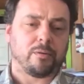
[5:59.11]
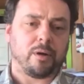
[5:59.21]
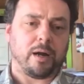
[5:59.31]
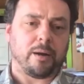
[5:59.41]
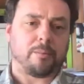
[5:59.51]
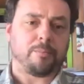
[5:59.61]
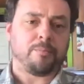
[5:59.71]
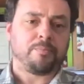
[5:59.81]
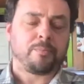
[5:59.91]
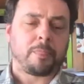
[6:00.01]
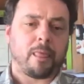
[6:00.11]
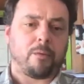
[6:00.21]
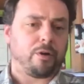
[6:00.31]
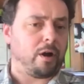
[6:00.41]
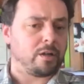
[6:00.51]
Um,
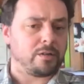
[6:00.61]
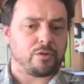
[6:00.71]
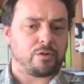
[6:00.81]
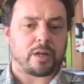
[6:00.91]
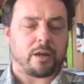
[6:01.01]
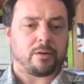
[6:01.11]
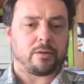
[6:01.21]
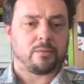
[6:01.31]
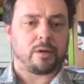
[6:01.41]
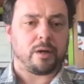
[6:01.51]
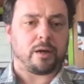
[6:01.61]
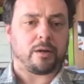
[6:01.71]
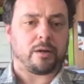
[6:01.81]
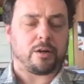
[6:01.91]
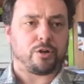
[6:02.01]
regardless of your scale, uh,
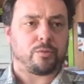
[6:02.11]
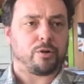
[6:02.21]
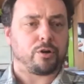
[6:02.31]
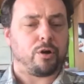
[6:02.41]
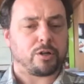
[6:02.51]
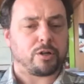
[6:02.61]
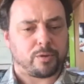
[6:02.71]
it, your your cost of